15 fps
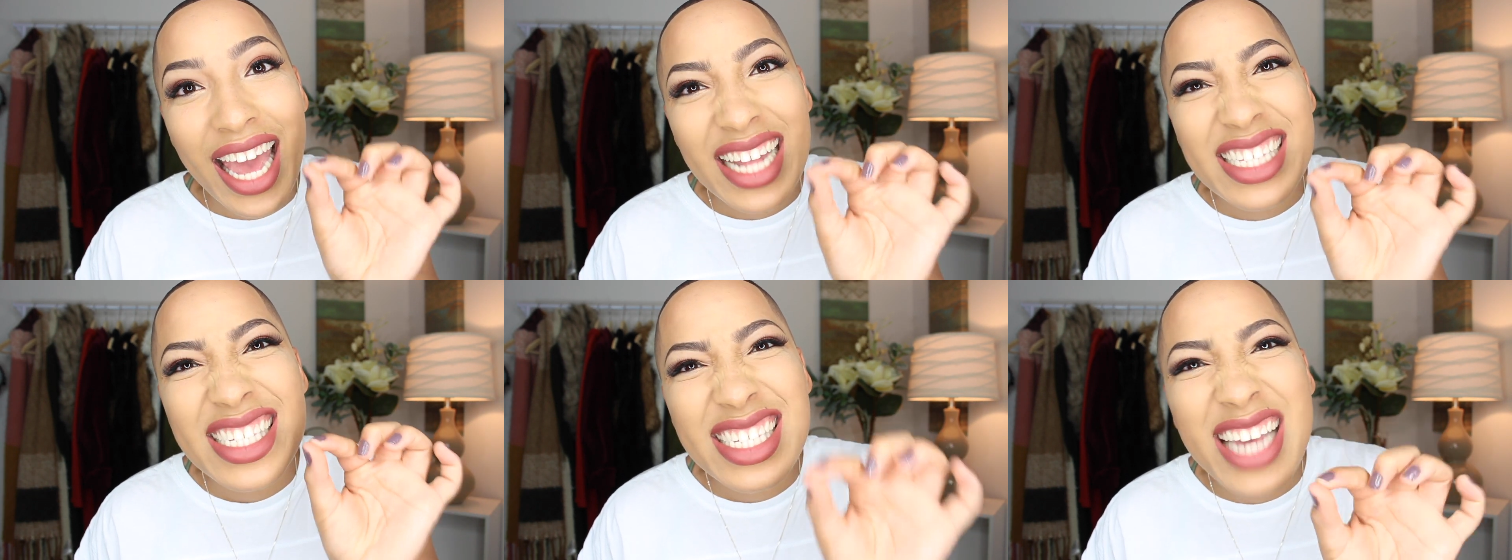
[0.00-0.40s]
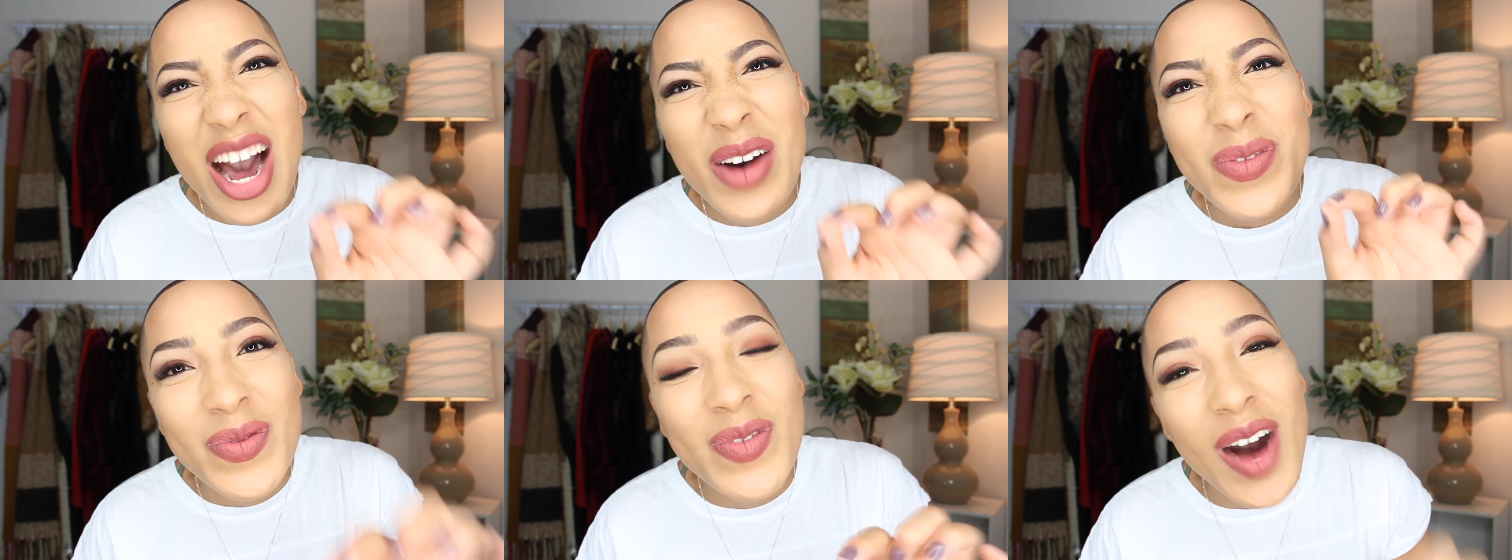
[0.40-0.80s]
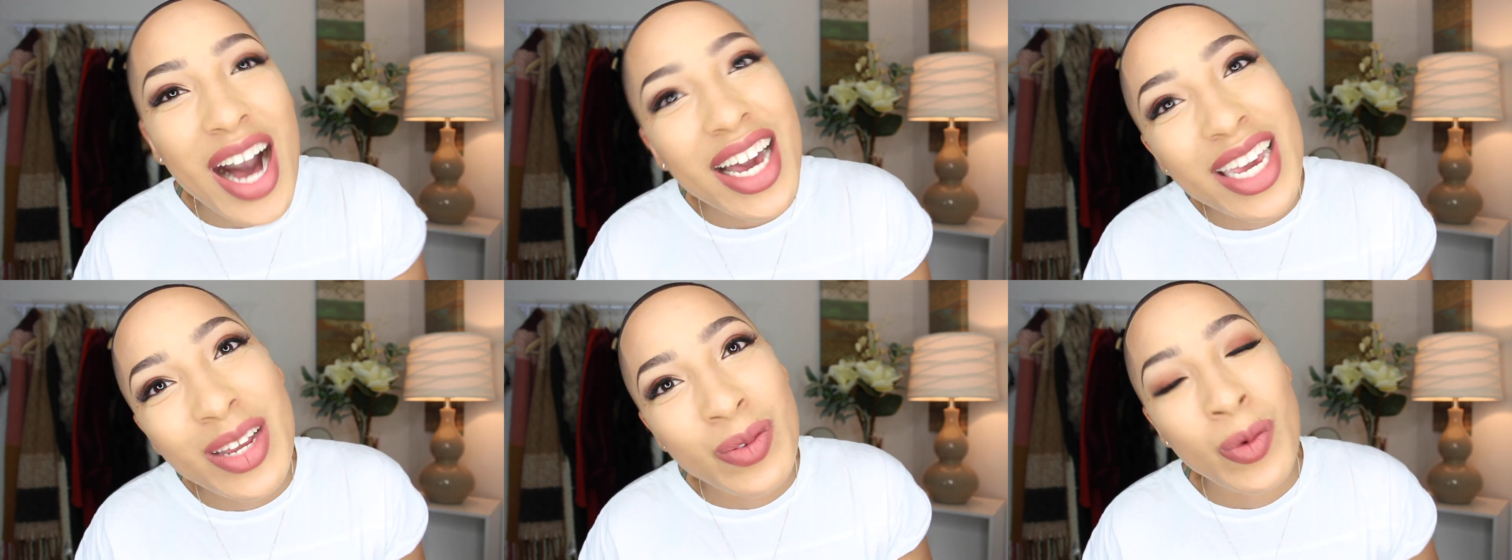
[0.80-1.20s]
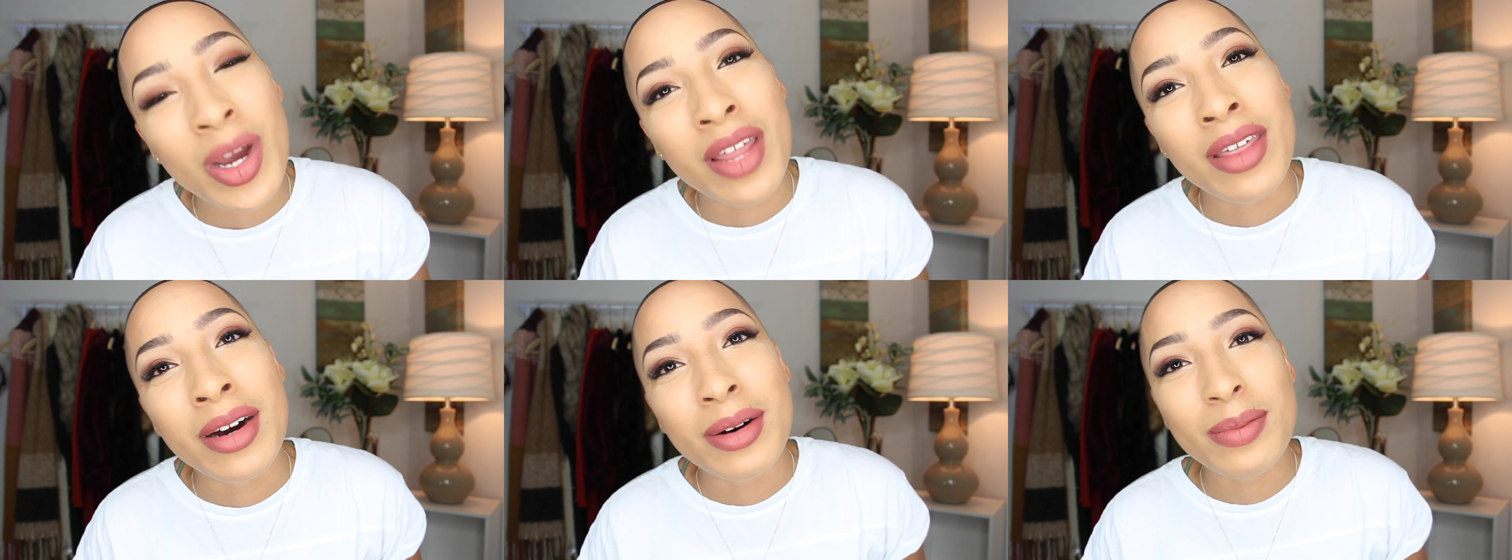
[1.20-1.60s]
and stop fucking
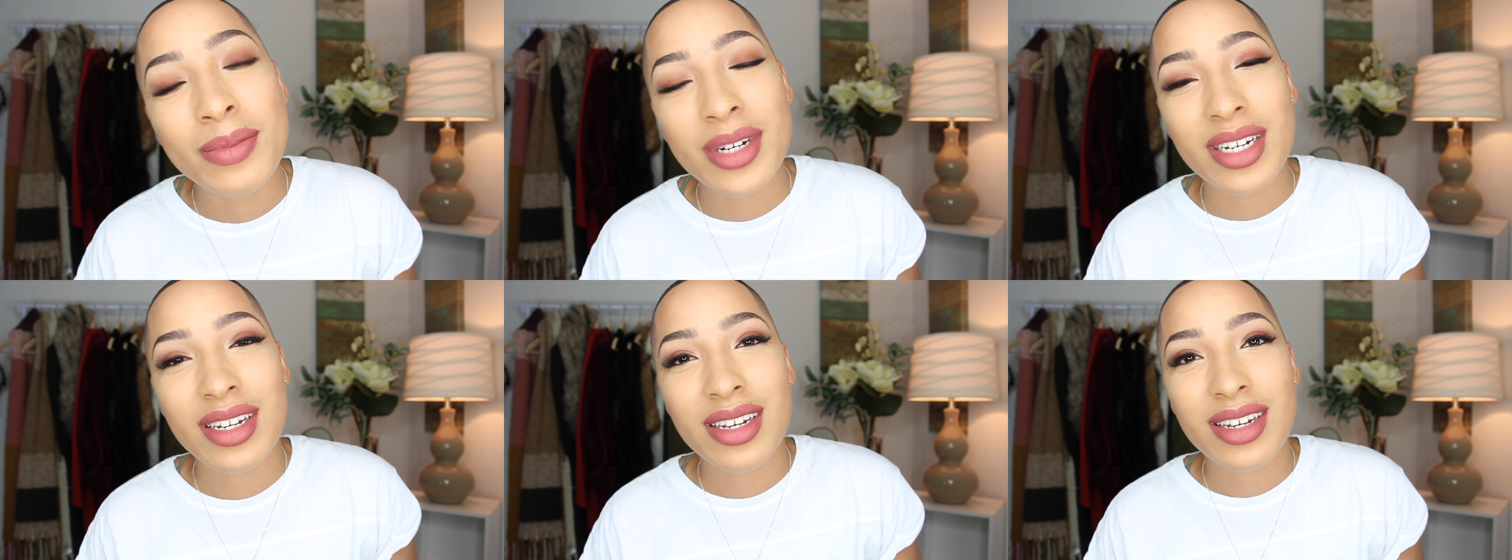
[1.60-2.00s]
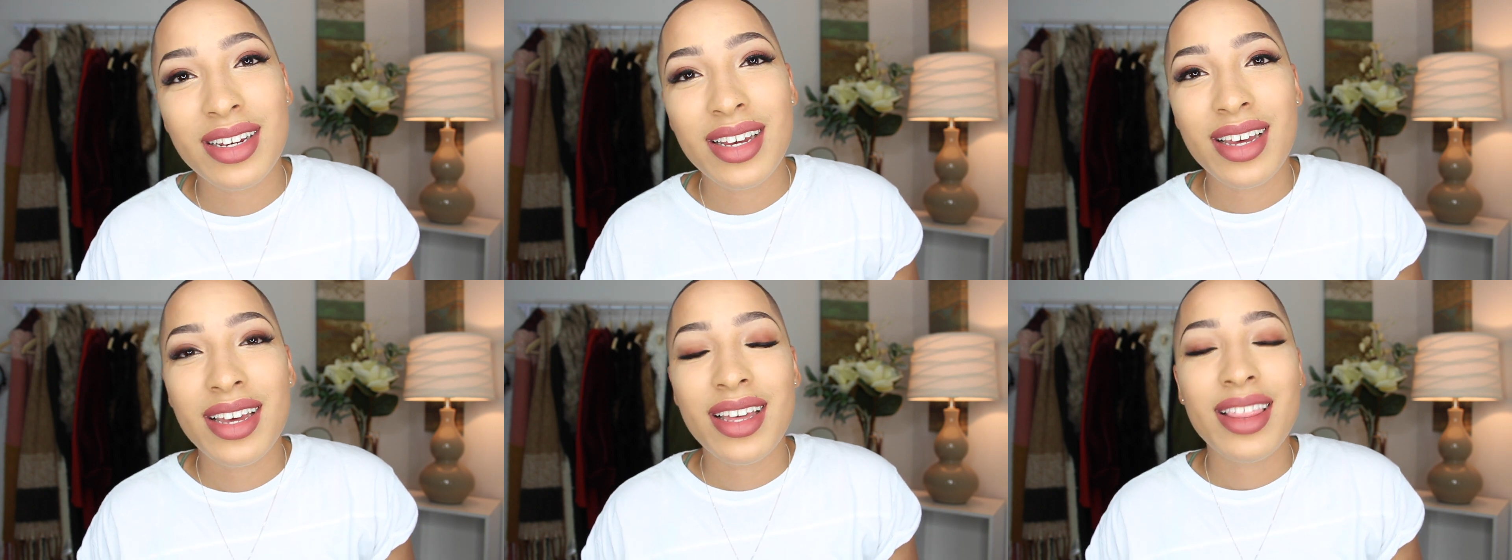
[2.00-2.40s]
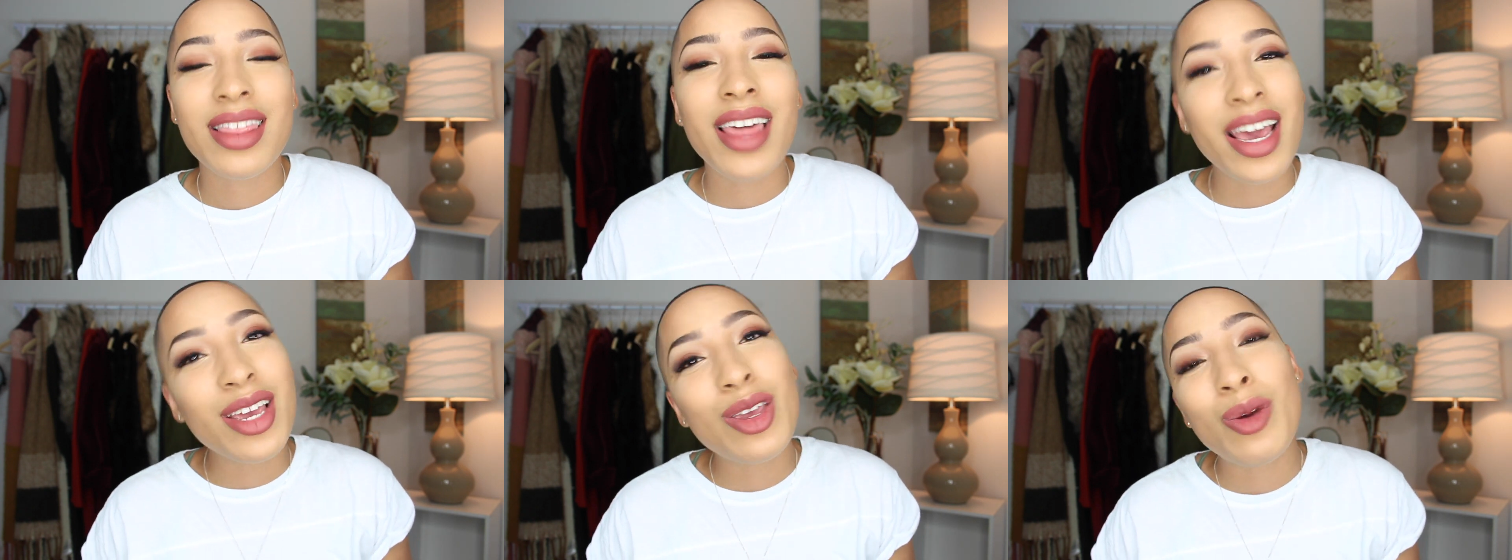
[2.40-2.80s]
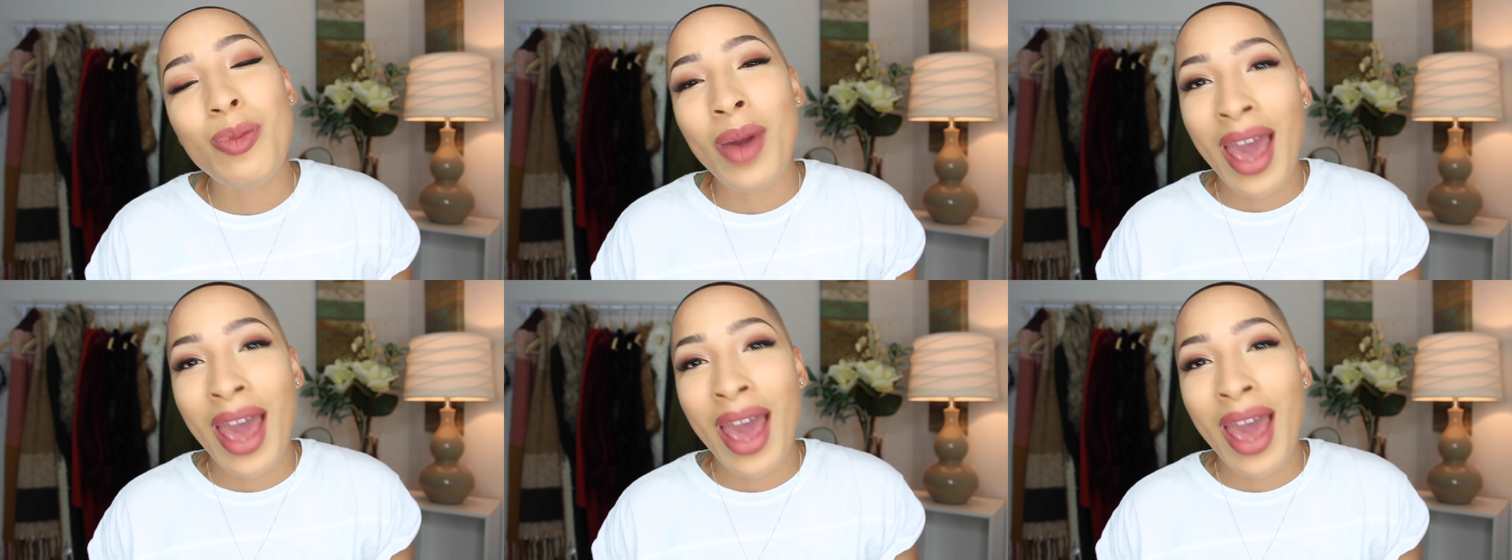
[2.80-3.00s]
with them. Thank you,